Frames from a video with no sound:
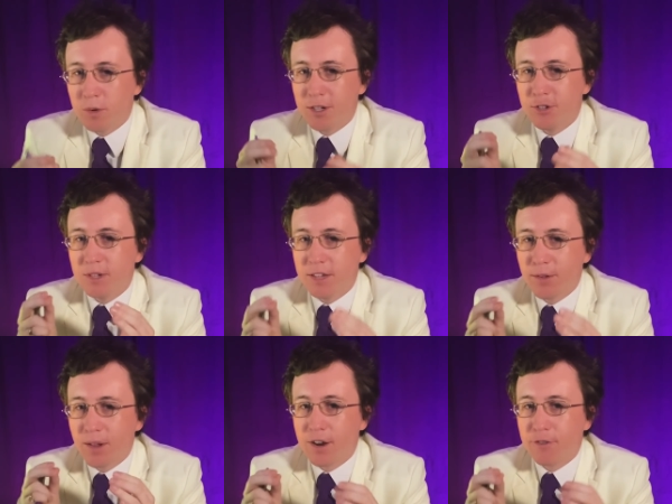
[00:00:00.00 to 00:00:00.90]
And you give
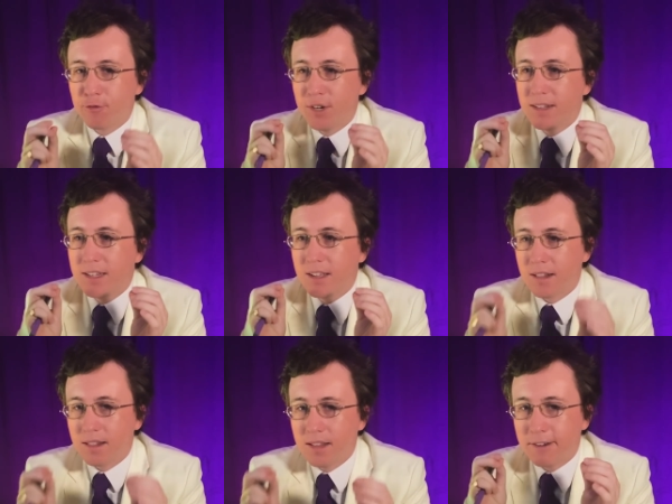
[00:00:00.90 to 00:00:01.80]
a lot of really
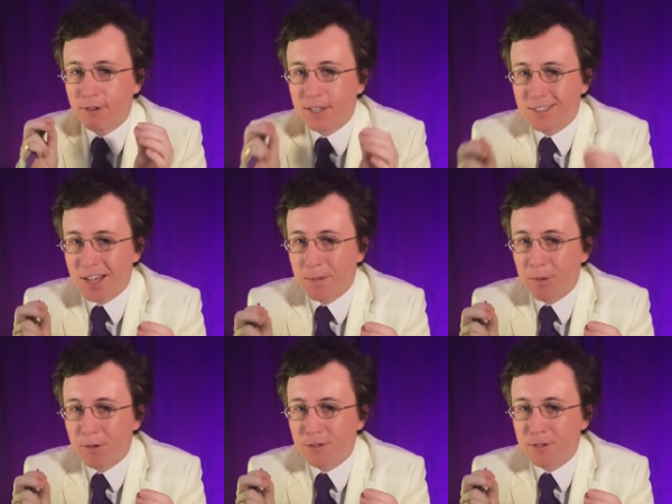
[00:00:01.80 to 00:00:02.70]
clear
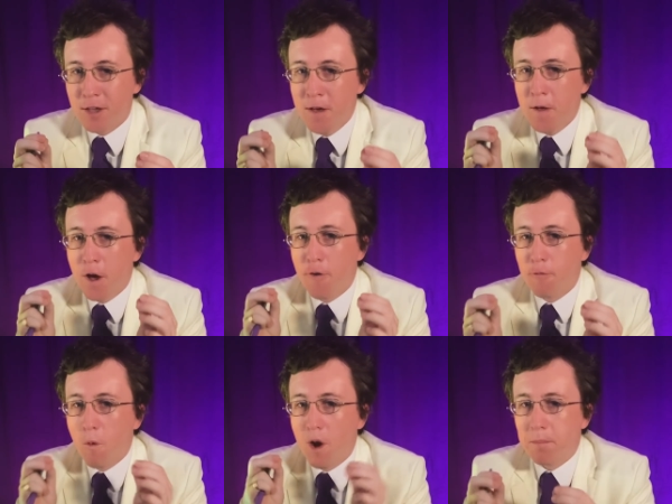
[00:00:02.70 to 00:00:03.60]
examples of
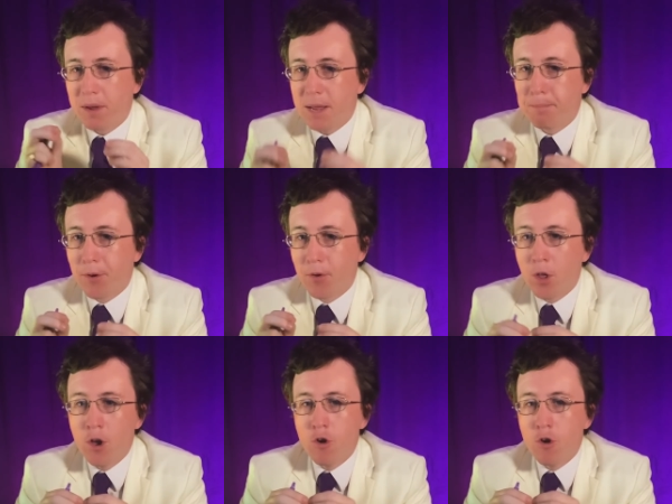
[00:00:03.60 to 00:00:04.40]
what people